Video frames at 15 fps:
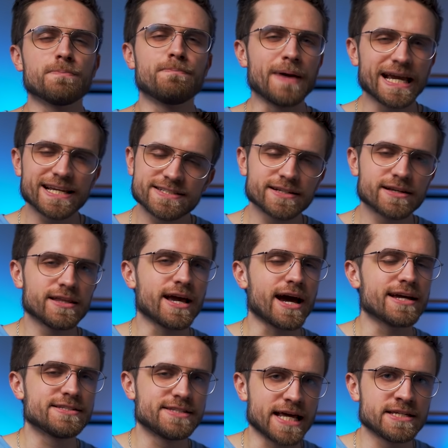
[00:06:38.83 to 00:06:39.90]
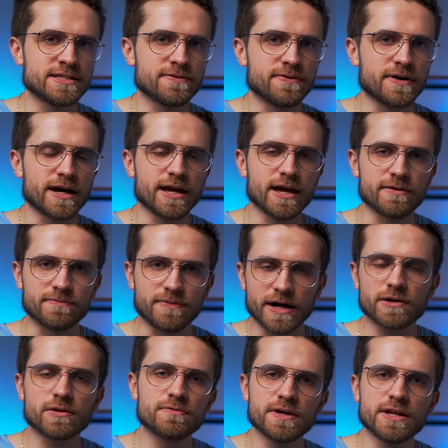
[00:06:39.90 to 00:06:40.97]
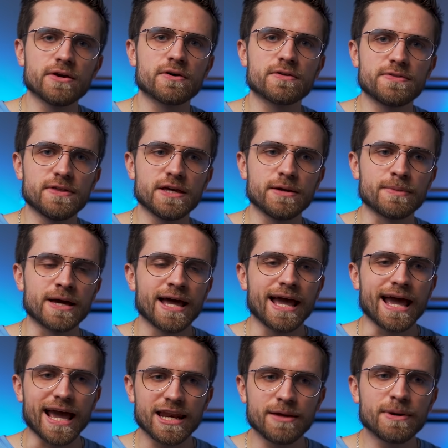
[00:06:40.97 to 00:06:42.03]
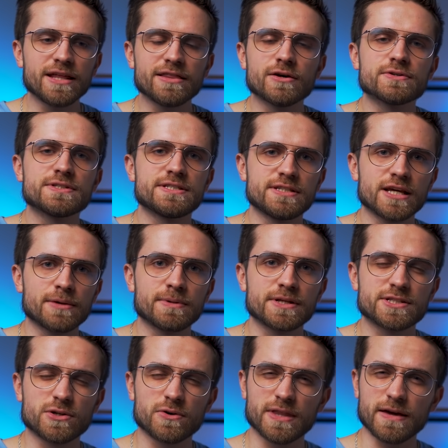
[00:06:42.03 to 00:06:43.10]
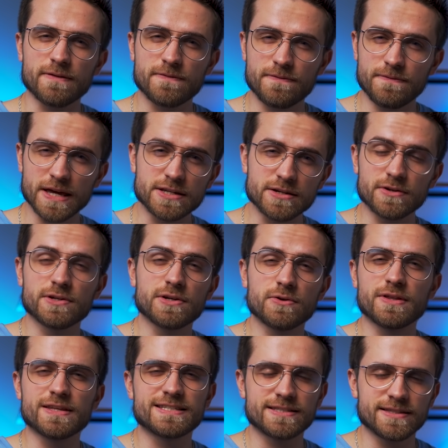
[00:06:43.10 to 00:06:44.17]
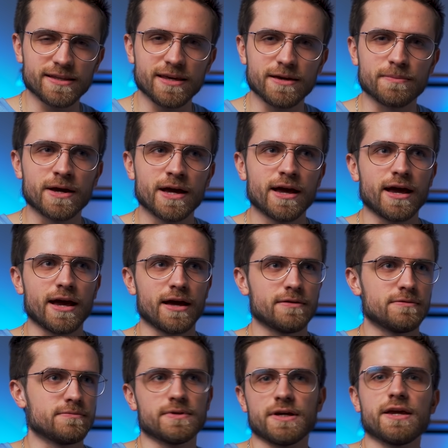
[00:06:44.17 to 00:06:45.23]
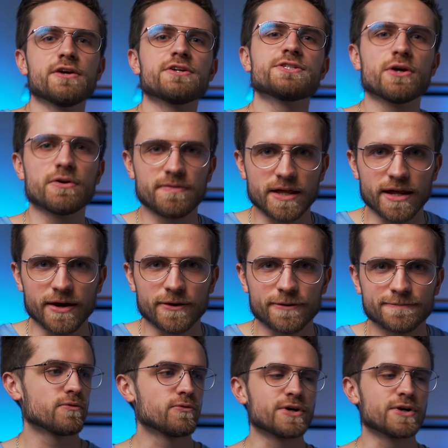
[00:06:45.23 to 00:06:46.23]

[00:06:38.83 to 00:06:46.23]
basically identify a viral video theme, animate those stickmen so they fit into this theme, and here's your video.